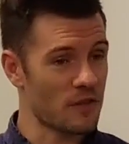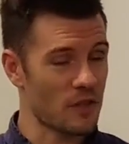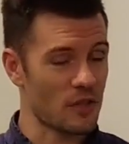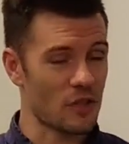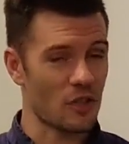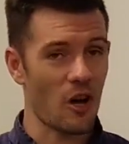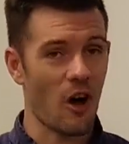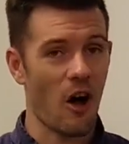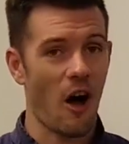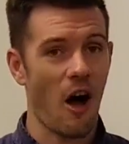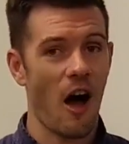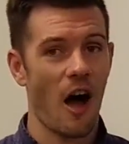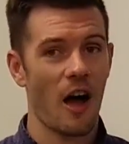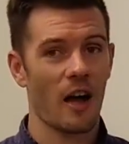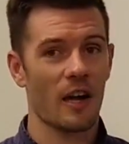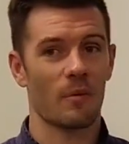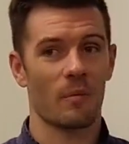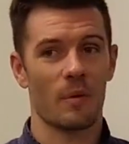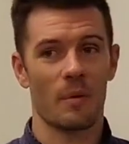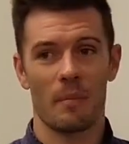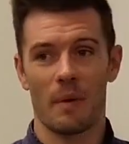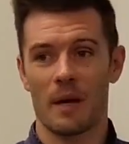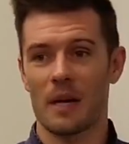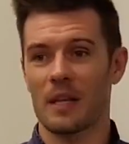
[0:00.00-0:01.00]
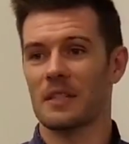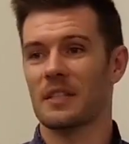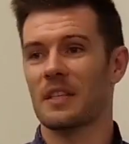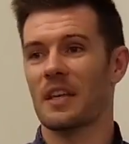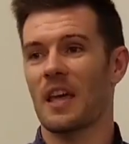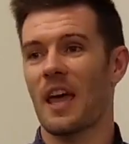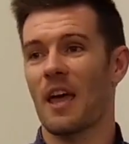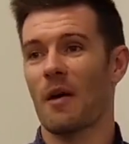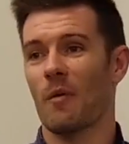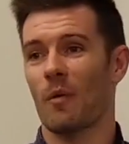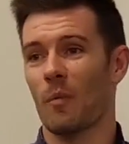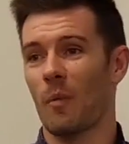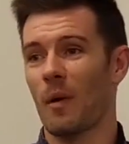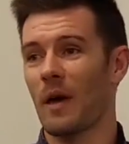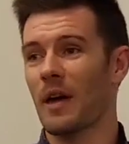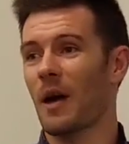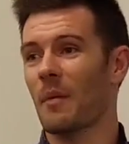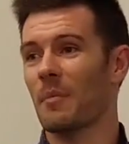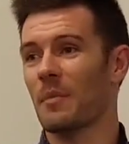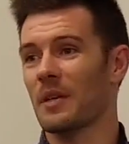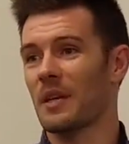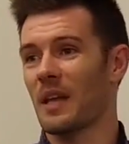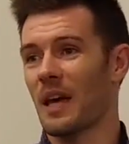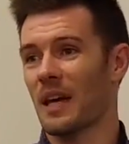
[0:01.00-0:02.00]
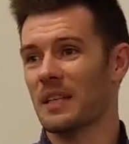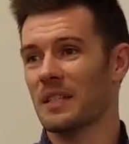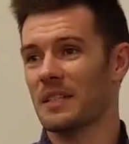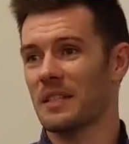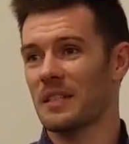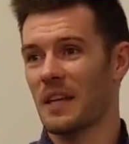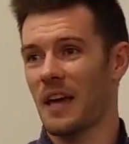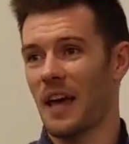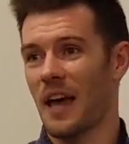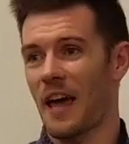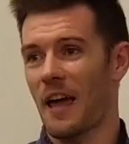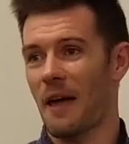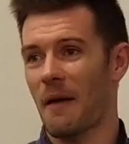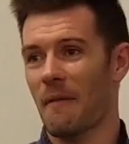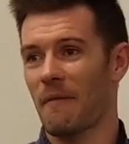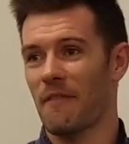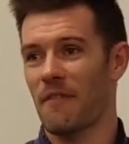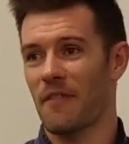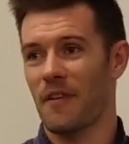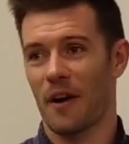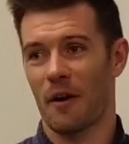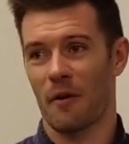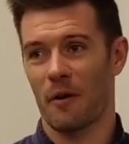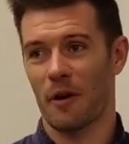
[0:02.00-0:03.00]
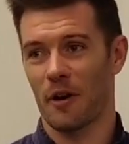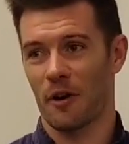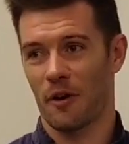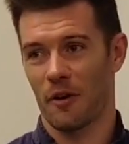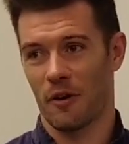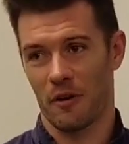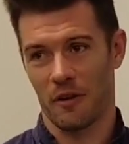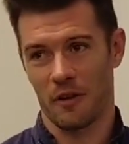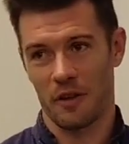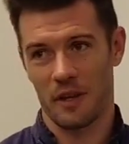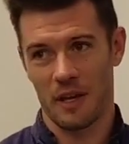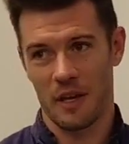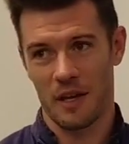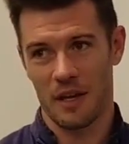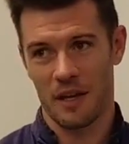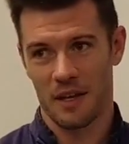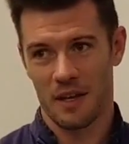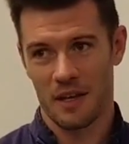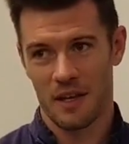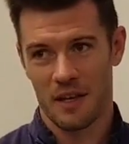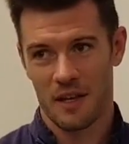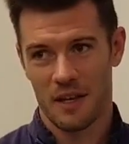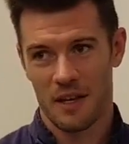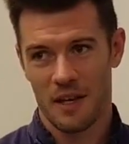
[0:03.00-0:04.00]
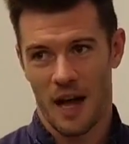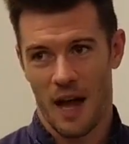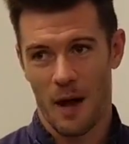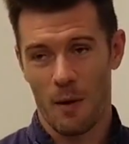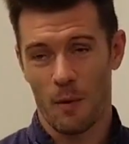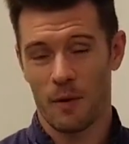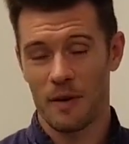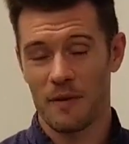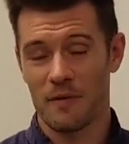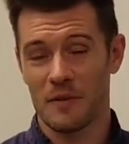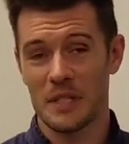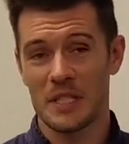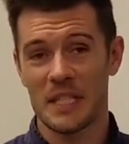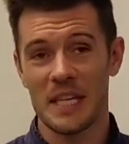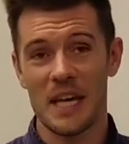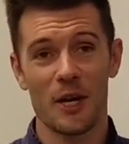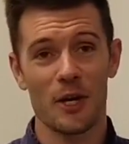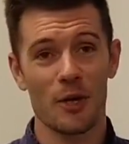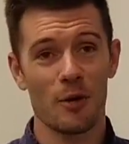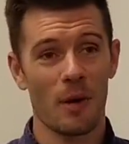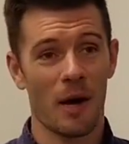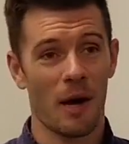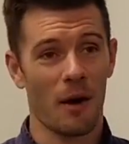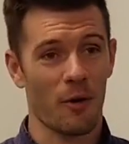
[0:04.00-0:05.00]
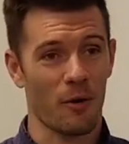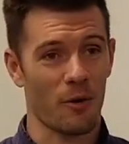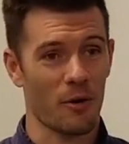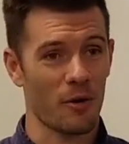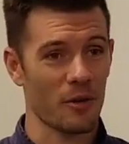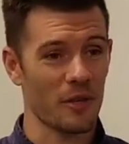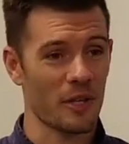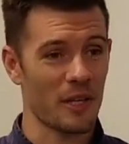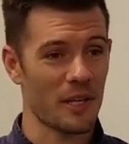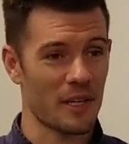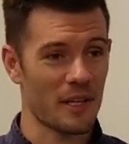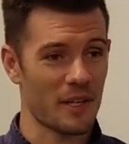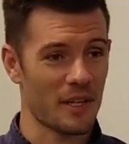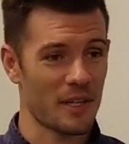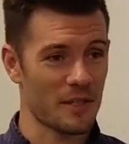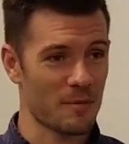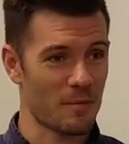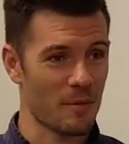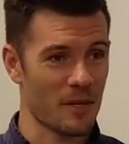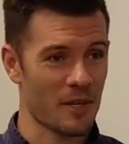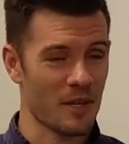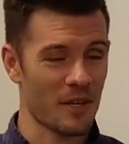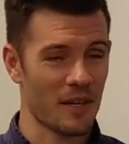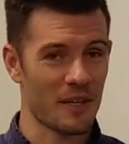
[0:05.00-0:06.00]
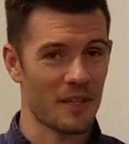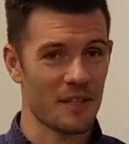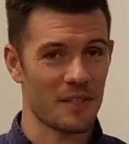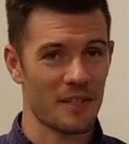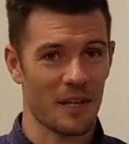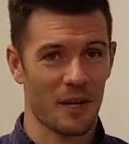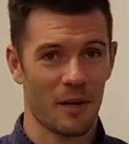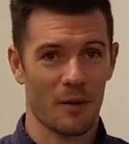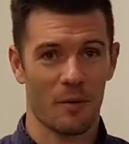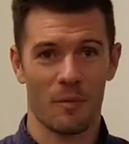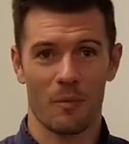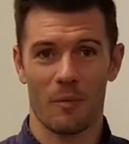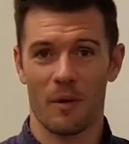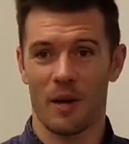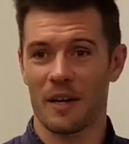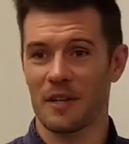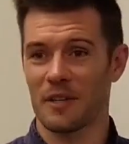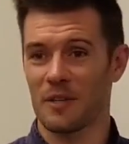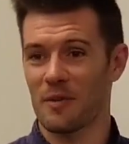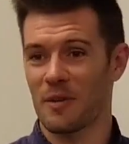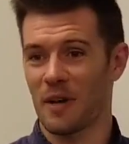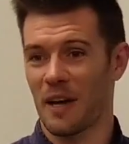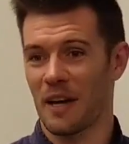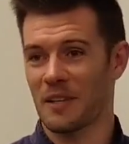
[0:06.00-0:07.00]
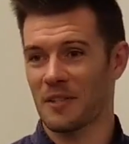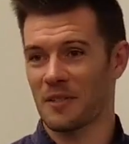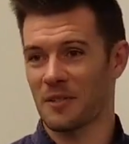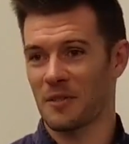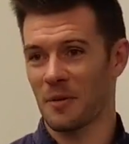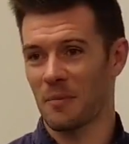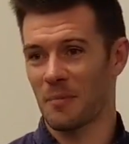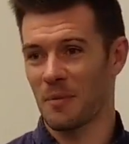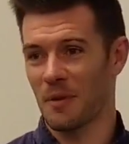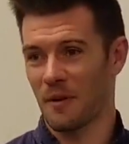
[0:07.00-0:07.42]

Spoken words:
I won't even tell you how early it is because I don't want you guys to be afraid to show up to retreat, but it is almost too early for me.